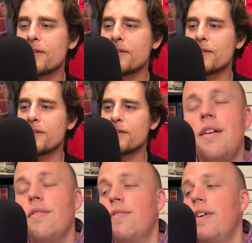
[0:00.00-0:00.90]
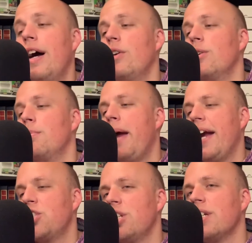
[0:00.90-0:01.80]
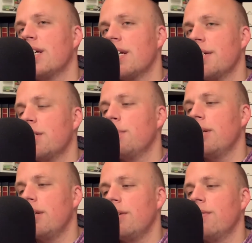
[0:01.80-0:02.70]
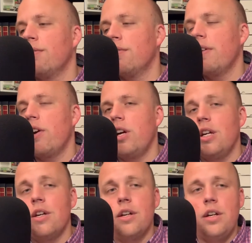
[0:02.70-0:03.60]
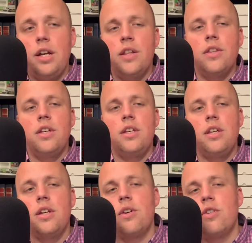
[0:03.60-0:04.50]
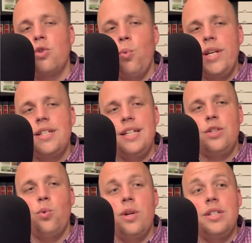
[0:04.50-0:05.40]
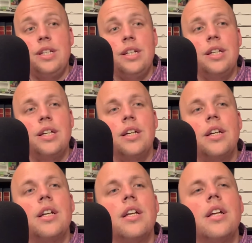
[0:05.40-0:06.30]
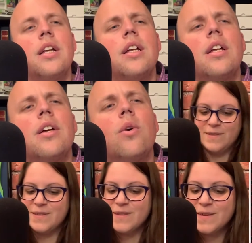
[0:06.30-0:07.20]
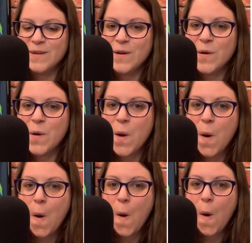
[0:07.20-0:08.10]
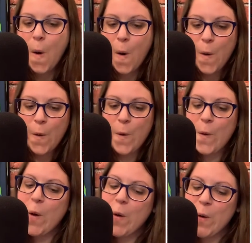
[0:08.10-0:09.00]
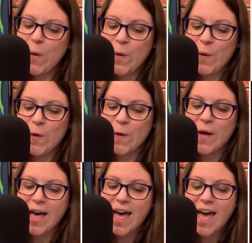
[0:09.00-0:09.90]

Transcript: I've found packaging techniques to be very good yeah. in the year 2020. Ooh. Ooh. Ooh. What do we got here?